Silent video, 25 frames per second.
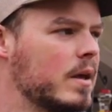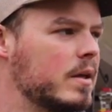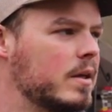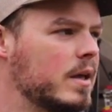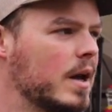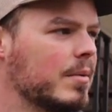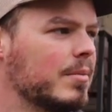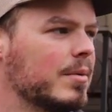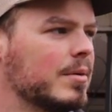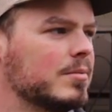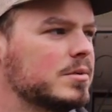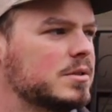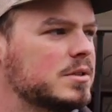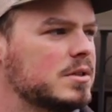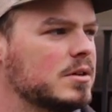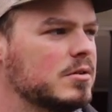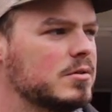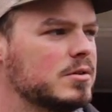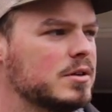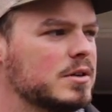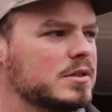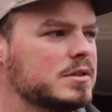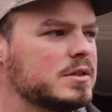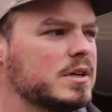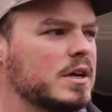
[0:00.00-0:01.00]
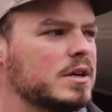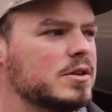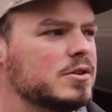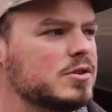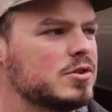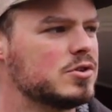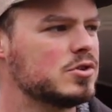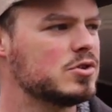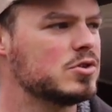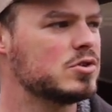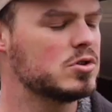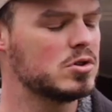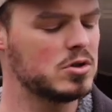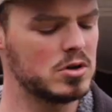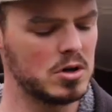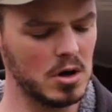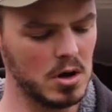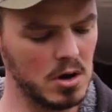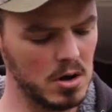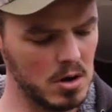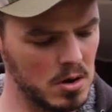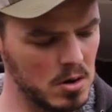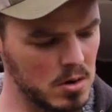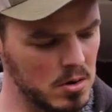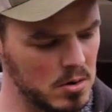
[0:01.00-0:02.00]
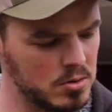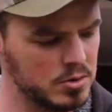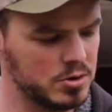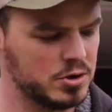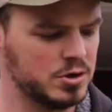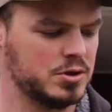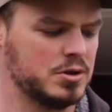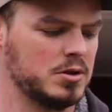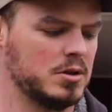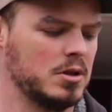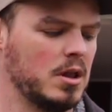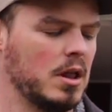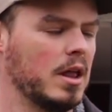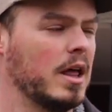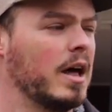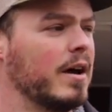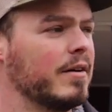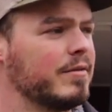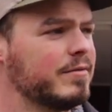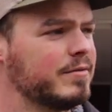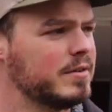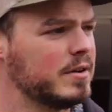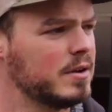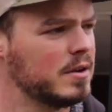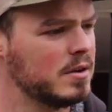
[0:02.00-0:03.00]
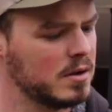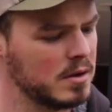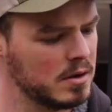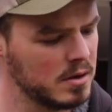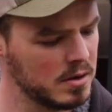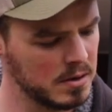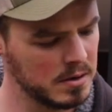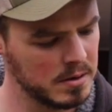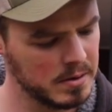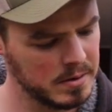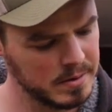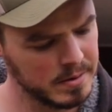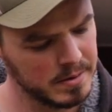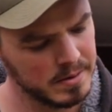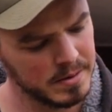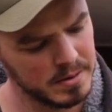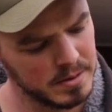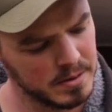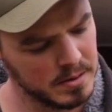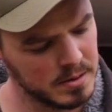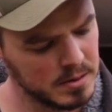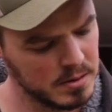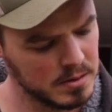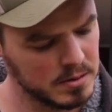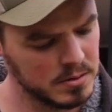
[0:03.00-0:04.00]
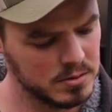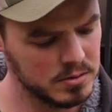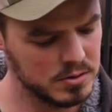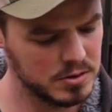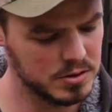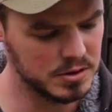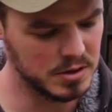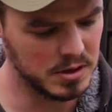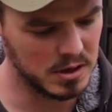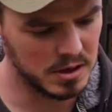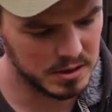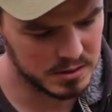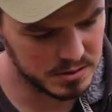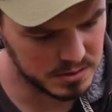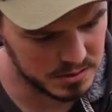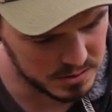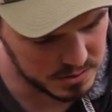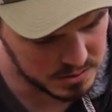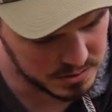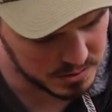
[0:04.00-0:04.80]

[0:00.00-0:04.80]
Yep, I'm still just a skosh to the left. Just a